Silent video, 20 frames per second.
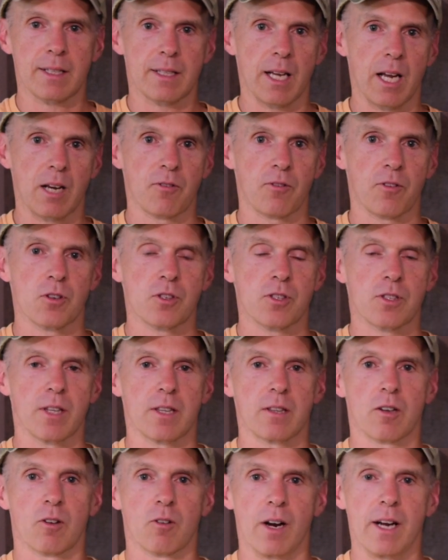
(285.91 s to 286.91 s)
tank first,
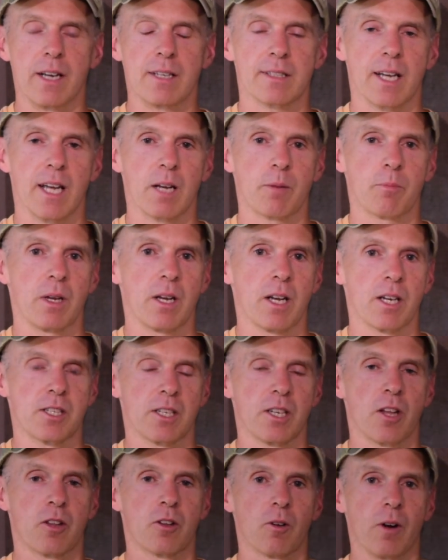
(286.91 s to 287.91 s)
then the gray tank, because
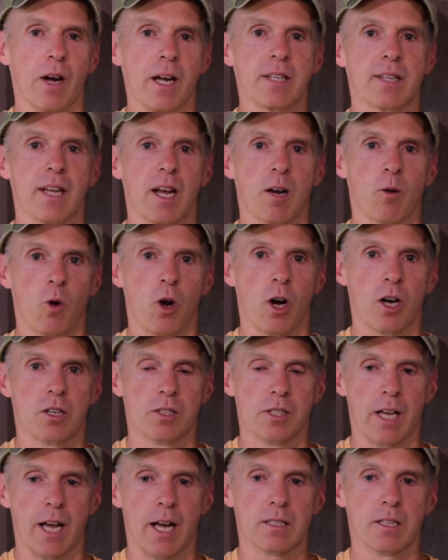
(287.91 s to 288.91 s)
you know the gray tank water
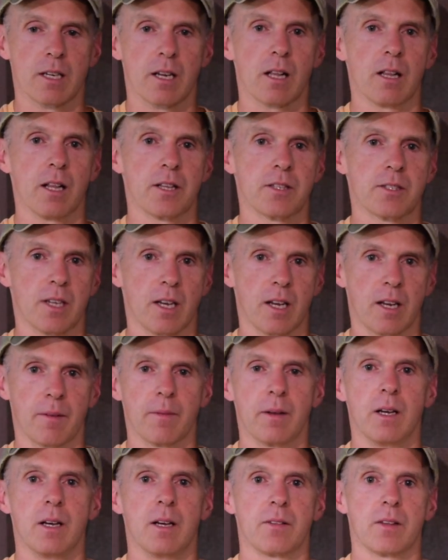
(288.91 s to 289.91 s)
is actually
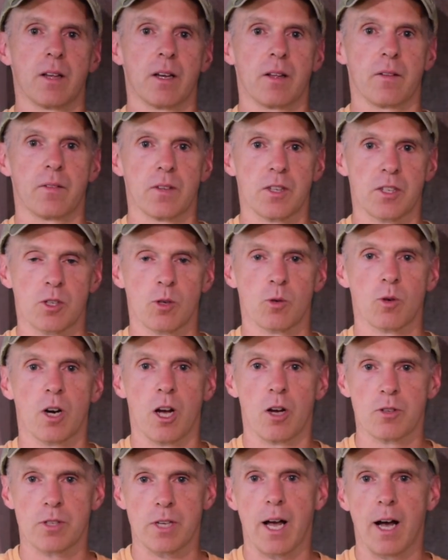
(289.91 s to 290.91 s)
cleansing the sewer
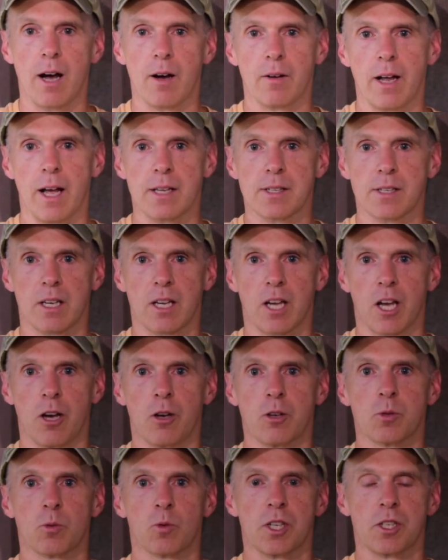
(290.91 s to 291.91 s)
hose out as it
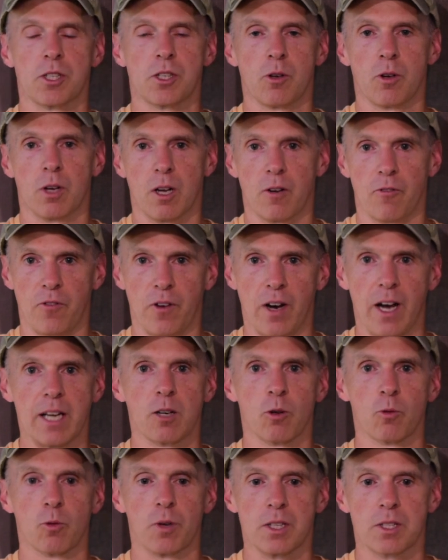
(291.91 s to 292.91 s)
goes. We're just doing a
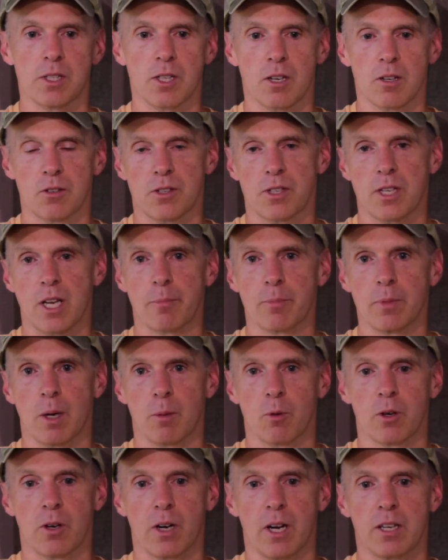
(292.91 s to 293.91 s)
final rinse here in step
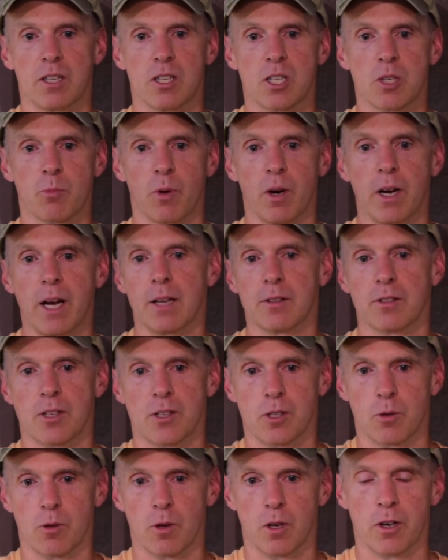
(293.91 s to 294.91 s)
number 9 to spray out the
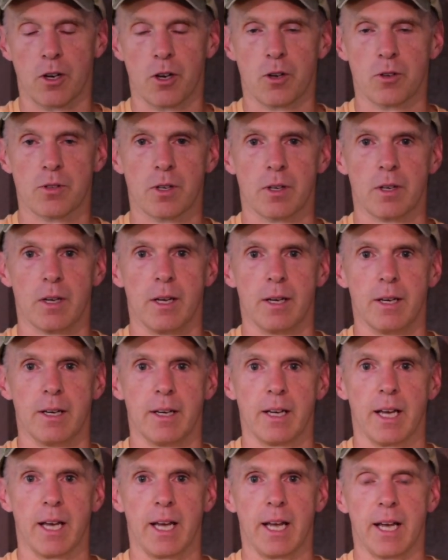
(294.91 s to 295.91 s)
sewer hose
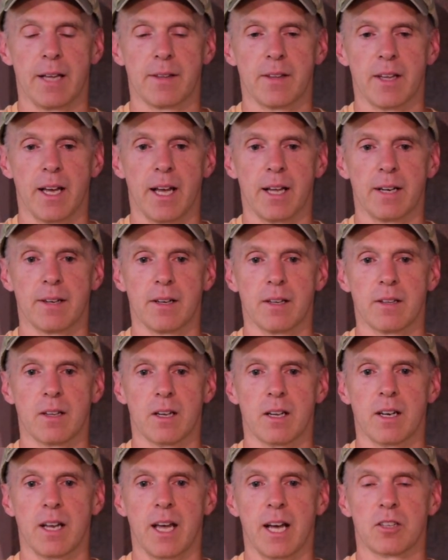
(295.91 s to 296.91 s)
and then the
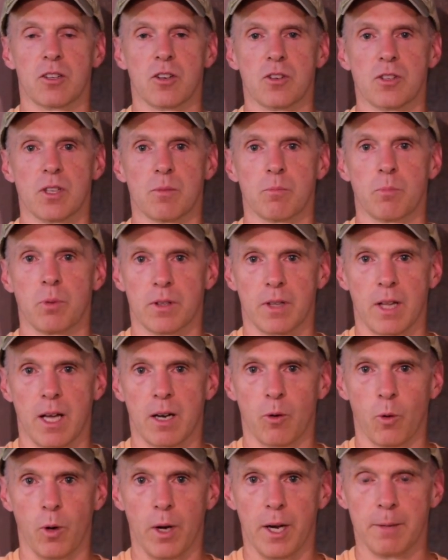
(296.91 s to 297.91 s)
connectors and put
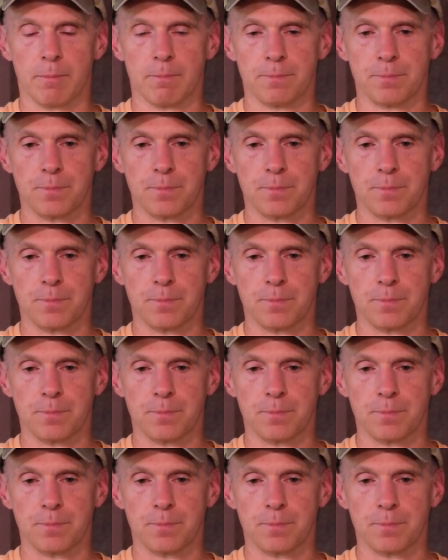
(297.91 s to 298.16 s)
that away.